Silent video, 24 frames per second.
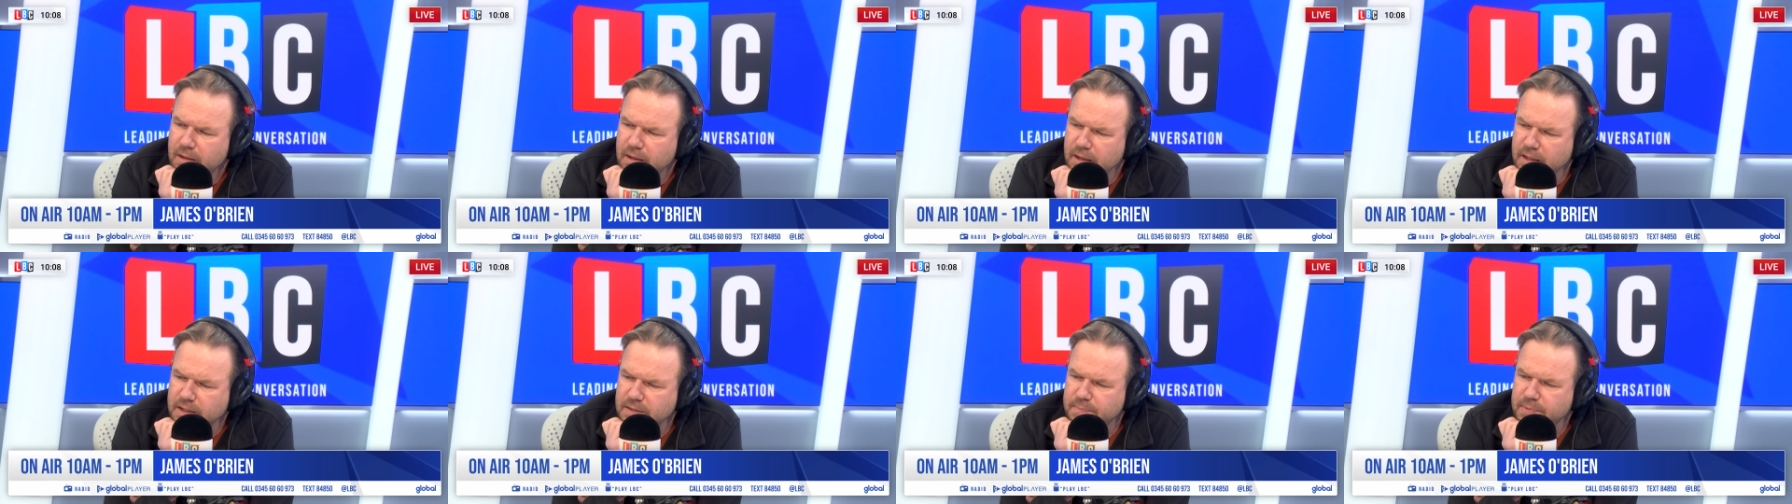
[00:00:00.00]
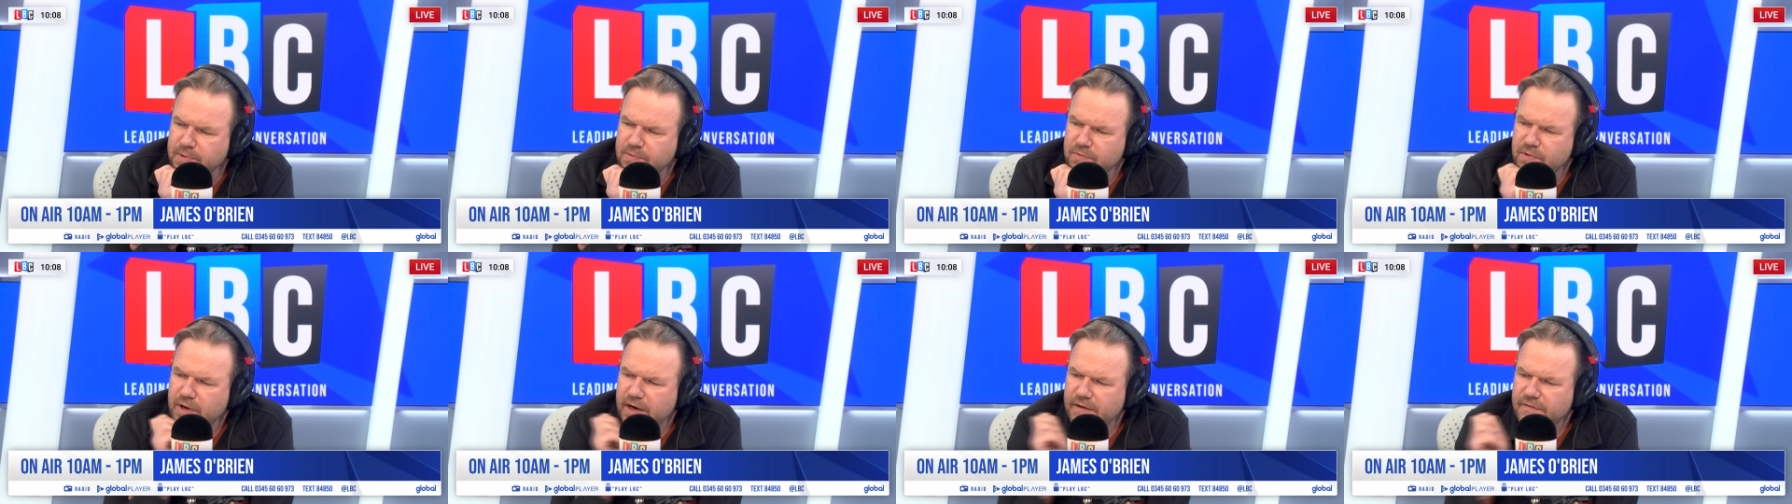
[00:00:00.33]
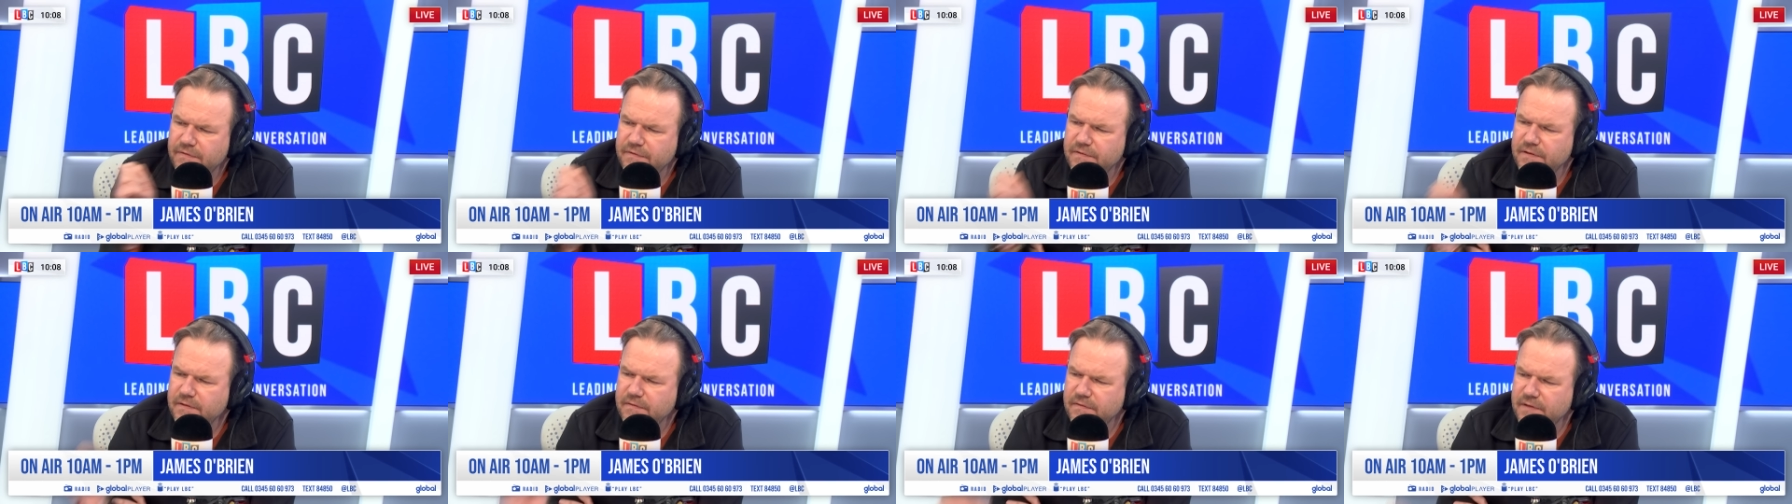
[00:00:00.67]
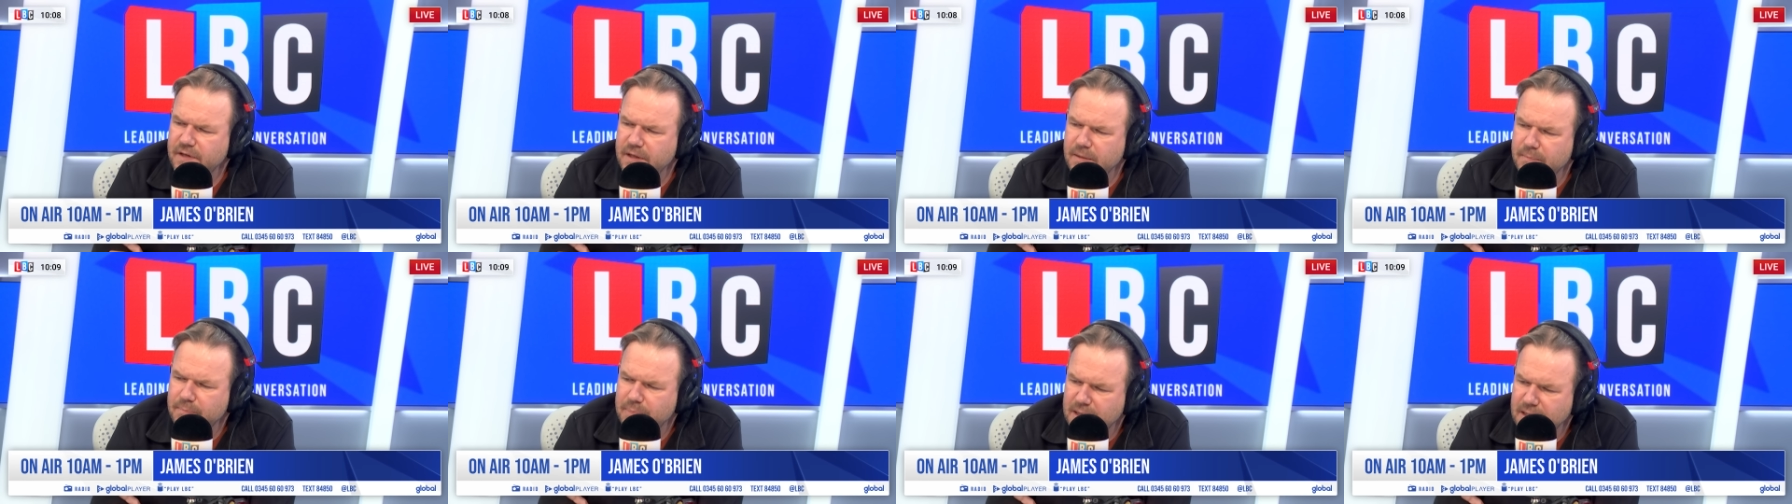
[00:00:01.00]
as bereft of
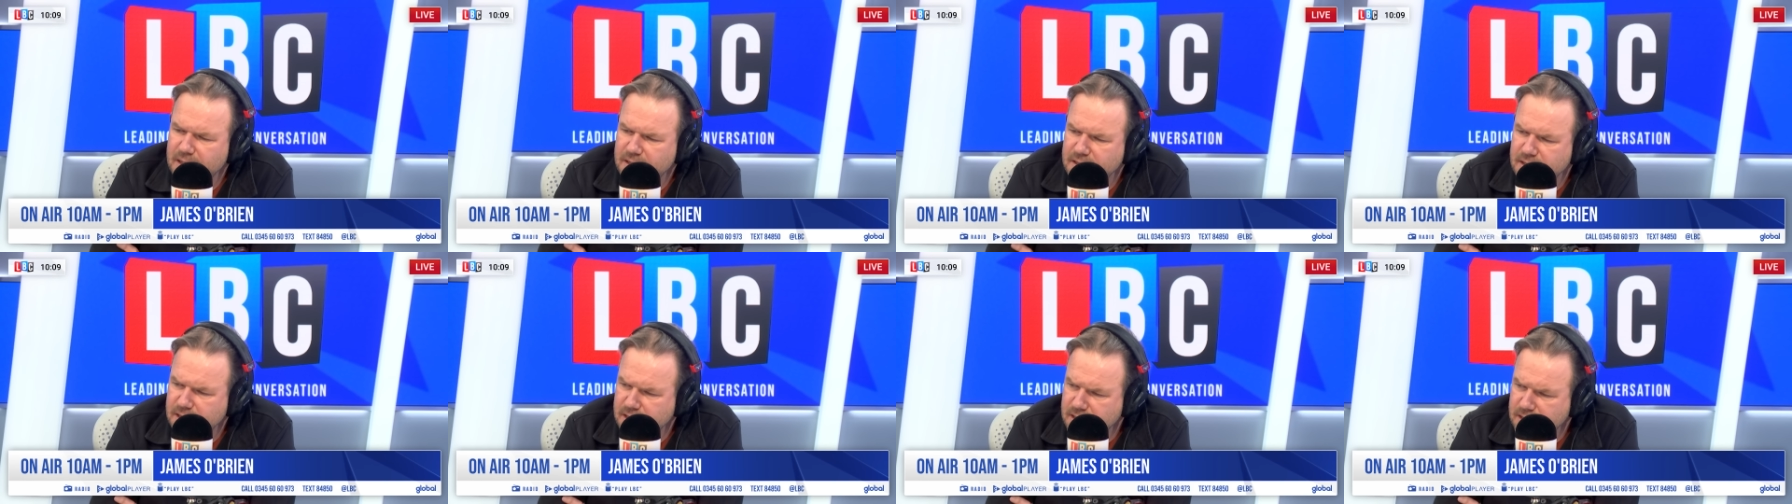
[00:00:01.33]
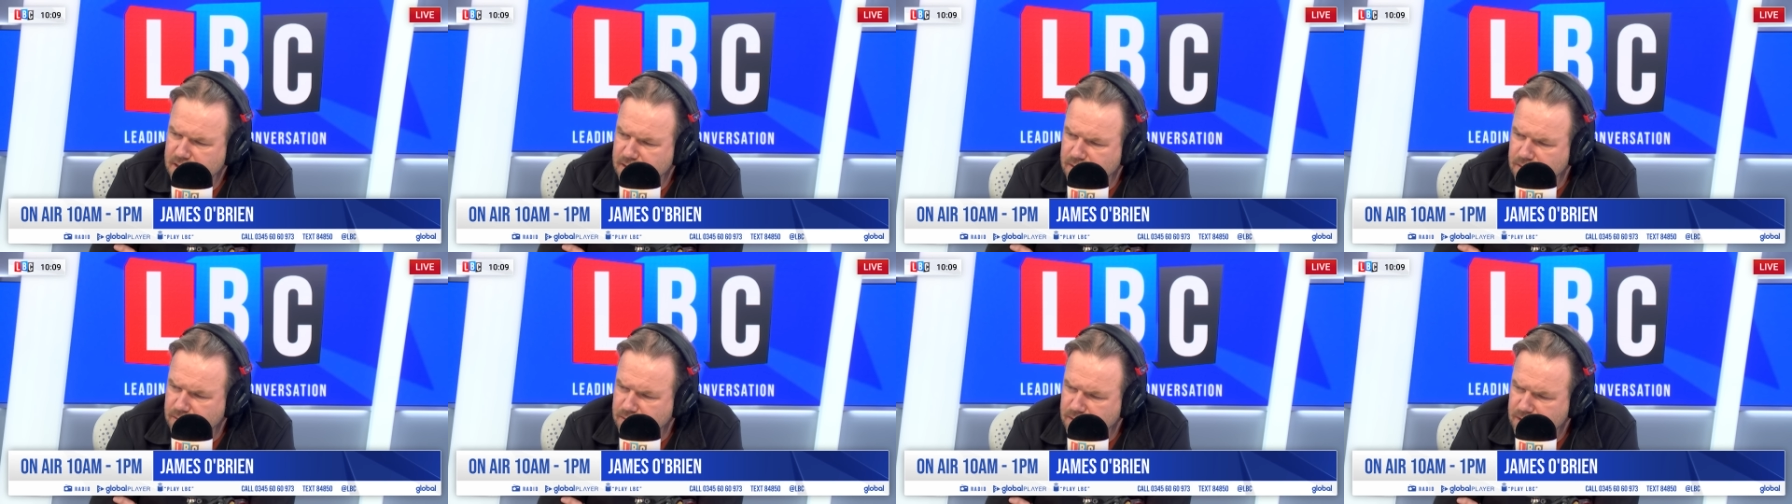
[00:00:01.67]
the ability to